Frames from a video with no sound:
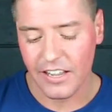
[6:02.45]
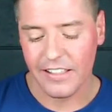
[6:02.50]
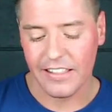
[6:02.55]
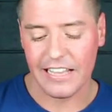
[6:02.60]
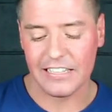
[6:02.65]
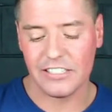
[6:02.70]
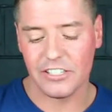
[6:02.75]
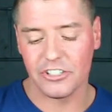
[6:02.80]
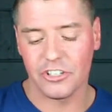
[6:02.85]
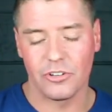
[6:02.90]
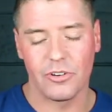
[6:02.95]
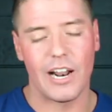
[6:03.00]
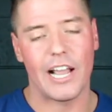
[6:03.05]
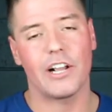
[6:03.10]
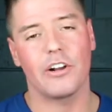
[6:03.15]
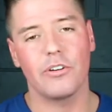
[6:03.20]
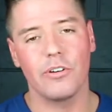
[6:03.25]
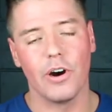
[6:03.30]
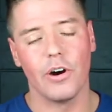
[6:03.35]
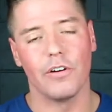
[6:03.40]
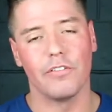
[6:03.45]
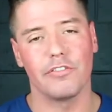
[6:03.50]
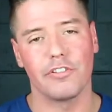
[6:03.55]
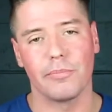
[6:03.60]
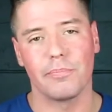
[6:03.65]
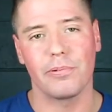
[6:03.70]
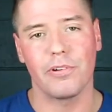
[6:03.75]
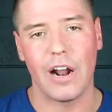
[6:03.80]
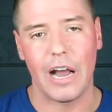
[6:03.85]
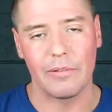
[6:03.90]
That's a direct quote
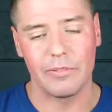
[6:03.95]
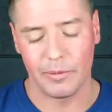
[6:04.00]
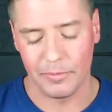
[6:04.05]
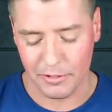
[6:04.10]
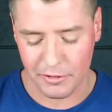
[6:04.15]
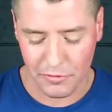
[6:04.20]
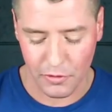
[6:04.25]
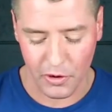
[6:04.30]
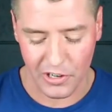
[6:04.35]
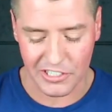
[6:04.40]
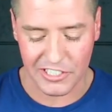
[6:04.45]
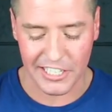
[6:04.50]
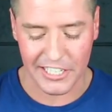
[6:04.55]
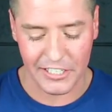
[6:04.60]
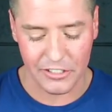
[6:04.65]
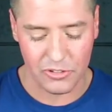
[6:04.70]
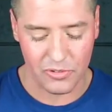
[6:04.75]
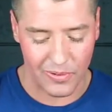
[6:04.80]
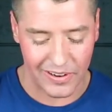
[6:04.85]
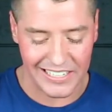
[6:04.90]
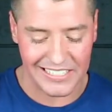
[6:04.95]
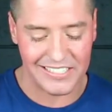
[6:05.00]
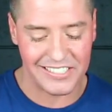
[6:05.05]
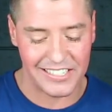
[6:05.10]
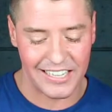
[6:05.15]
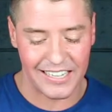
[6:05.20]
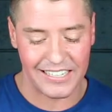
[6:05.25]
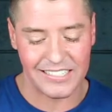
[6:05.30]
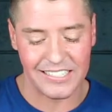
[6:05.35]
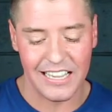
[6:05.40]
from Proverbs
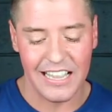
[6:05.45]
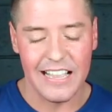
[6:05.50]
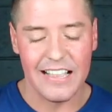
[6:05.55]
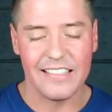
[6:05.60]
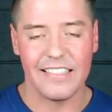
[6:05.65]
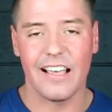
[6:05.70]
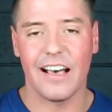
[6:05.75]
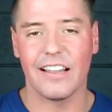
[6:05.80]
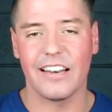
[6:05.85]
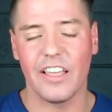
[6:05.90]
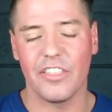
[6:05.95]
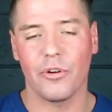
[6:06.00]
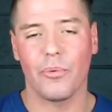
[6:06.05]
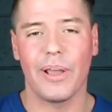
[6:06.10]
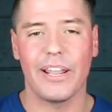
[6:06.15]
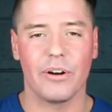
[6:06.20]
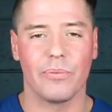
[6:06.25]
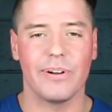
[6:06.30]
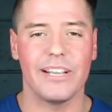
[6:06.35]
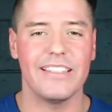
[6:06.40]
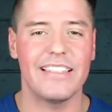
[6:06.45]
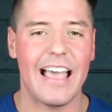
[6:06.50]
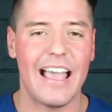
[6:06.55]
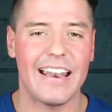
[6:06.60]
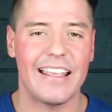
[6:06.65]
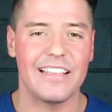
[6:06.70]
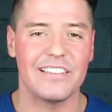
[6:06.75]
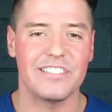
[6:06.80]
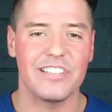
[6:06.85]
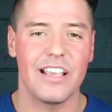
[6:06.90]
14:26. Another way to read
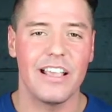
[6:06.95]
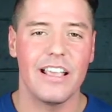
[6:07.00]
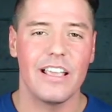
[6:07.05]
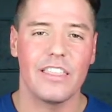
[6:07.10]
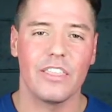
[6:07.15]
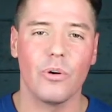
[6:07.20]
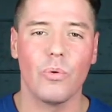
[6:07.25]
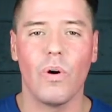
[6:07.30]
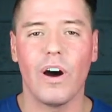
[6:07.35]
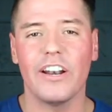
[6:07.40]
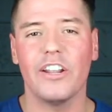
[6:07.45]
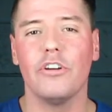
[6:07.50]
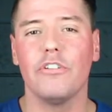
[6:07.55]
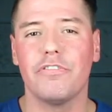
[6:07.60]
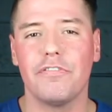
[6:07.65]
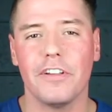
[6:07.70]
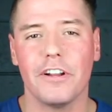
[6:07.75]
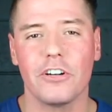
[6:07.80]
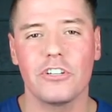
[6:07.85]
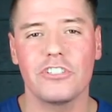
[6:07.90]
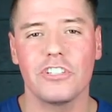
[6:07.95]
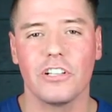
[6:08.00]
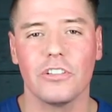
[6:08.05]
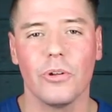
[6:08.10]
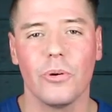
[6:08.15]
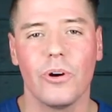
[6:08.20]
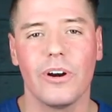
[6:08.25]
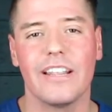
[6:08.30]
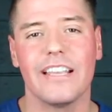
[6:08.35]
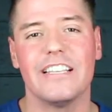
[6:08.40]
that is, the one who fears the
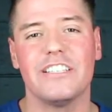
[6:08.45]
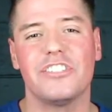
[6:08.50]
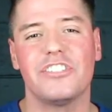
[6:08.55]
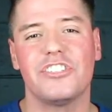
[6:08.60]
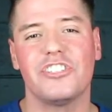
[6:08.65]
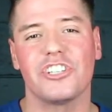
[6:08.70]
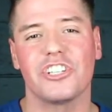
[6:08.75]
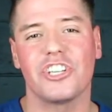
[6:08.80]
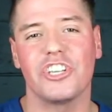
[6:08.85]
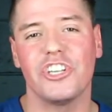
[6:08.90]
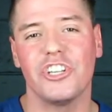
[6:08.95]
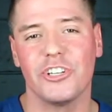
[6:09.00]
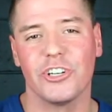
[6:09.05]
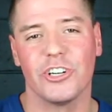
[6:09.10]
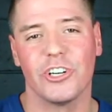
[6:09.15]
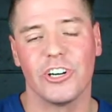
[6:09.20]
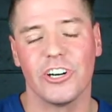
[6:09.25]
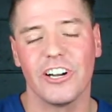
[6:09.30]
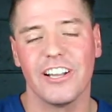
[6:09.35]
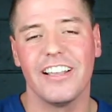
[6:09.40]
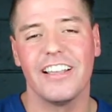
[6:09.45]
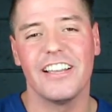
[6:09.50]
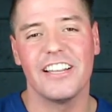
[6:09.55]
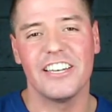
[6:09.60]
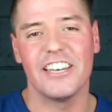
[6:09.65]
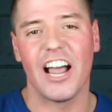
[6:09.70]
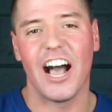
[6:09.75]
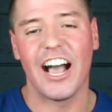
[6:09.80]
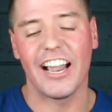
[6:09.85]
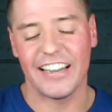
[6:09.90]
Lord is secure,
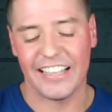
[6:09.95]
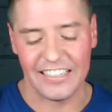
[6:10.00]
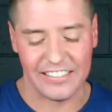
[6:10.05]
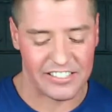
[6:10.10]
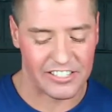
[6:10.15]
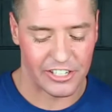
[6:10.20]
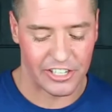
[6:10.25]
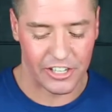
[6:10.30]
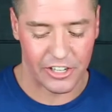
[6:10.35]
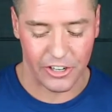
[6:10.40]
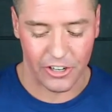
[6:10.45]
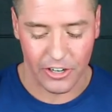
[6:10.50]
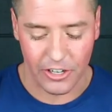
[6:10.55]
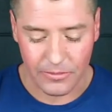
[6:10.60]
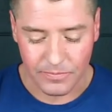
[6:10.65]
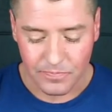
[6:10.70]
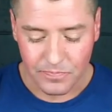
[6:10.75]
not insecure.